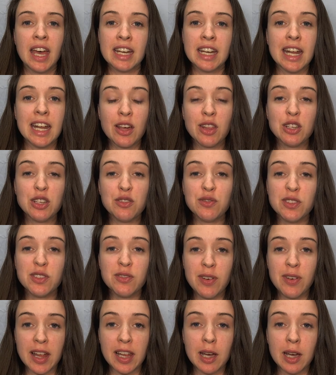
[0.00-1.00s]
Now that you've
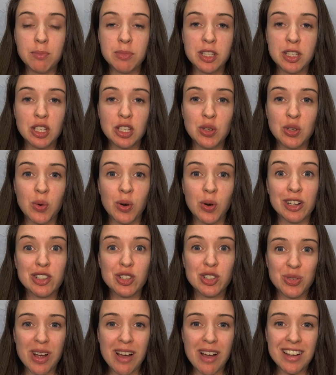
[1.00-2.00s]
developed your
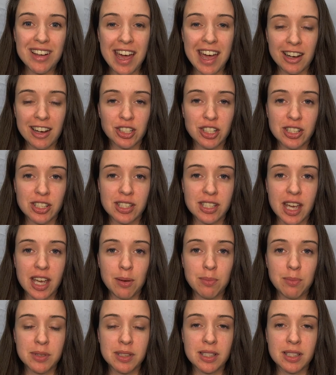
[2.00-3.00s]
strong action
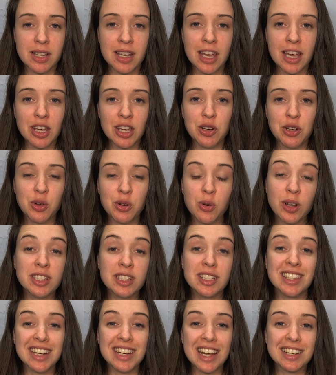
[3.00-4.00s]
steps, you're going
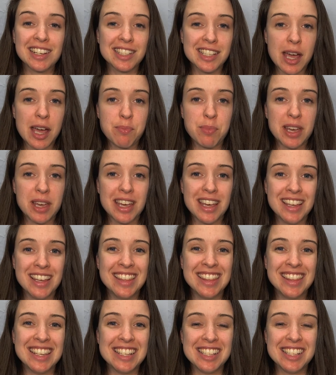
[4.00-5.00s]
to the next step
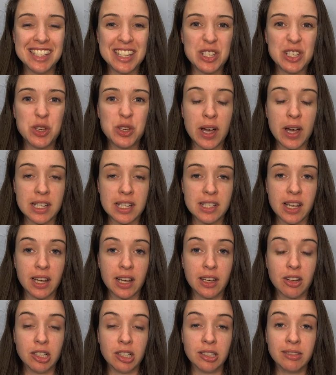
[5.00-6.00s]
in the CQI
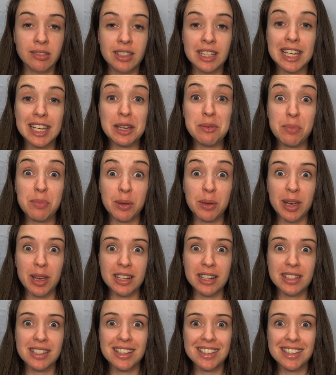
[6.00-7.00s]
cycle, the
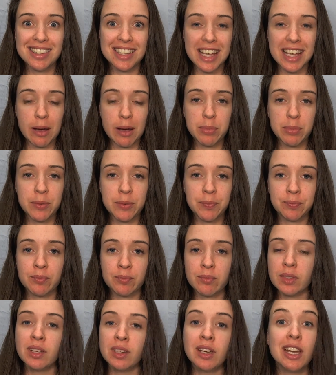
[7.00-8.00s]
implement step.
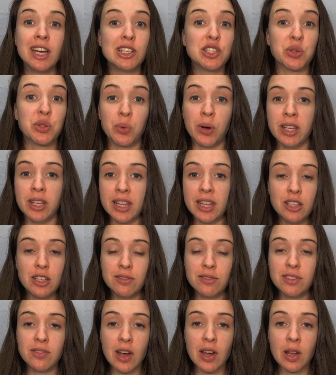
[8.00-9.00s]
It's great that you've
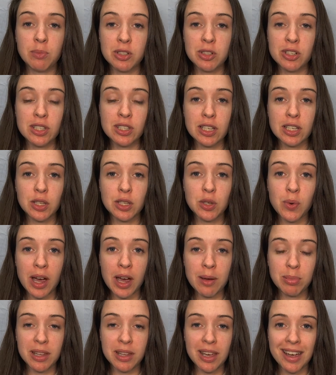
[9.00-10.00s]
developed your
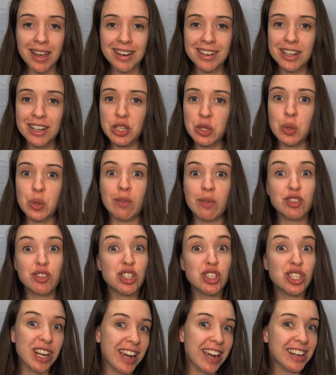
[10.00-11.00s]
CQI plan. You have
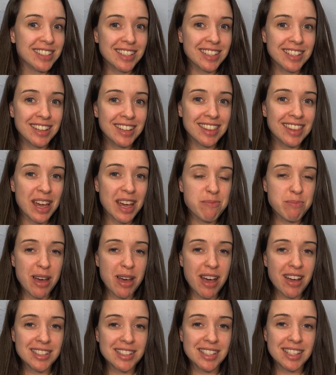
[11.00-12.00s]
checked that
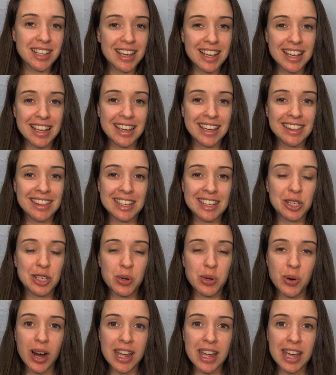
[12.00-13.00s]
box in the
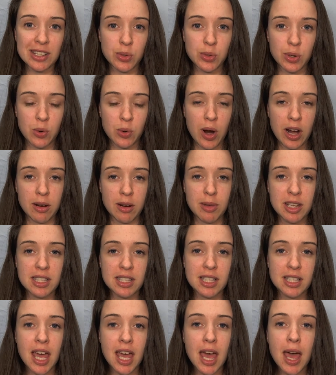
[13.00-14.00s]
QRIS
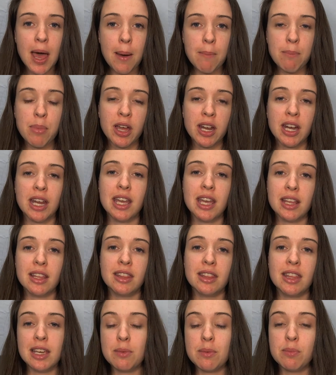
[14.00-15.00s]
requirements, but
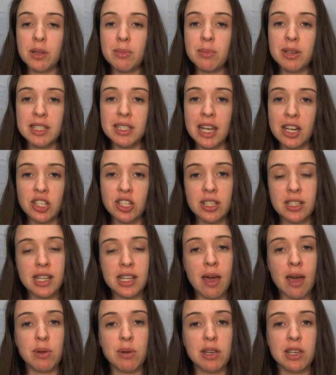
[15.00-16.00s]
the implementation
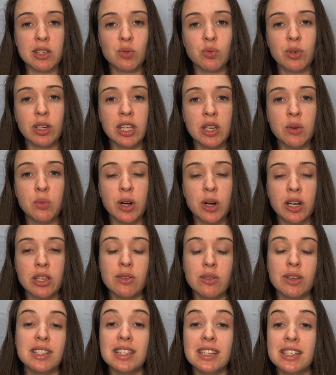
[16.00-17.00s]
step is really where you
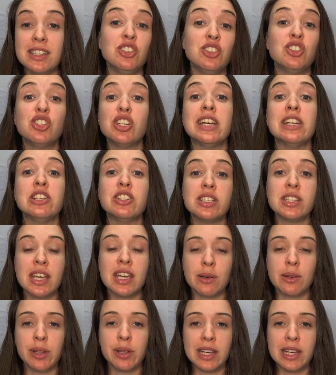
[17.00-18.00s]
can see these changes
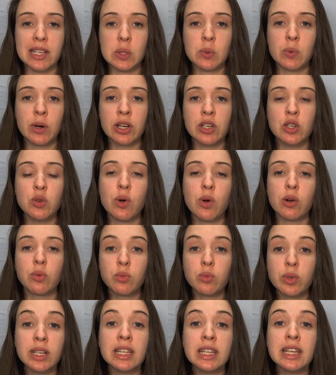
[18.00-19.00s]
take place, where you are
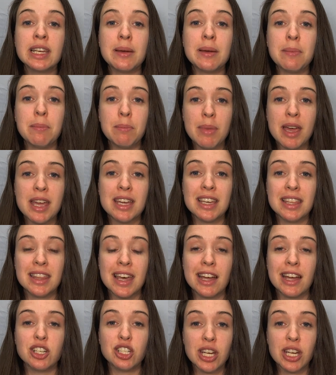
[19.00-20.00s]
really making
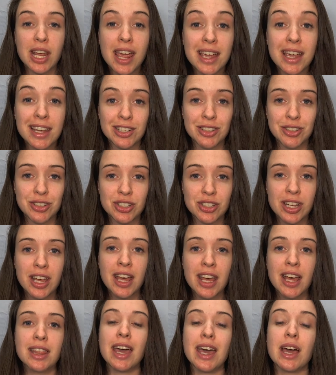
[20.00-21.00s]
that change
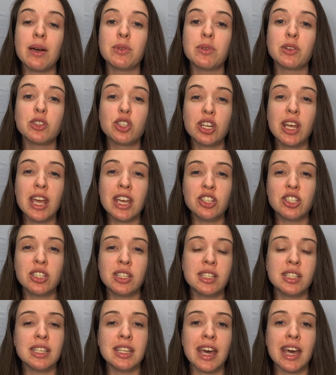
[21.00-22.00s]
to
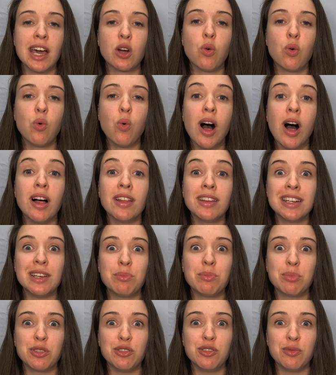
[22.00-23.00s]
see that quality
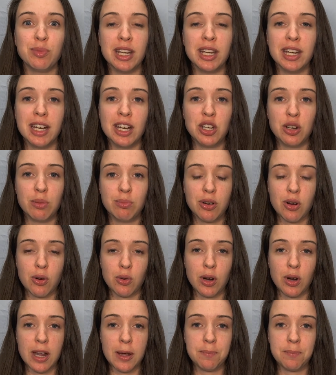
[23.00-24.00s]
improvement in your
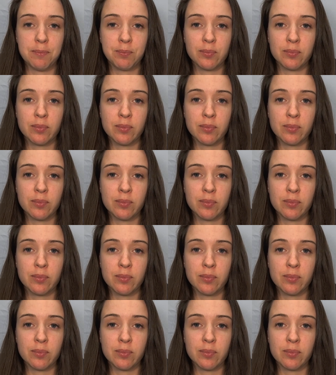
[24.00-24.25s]
program.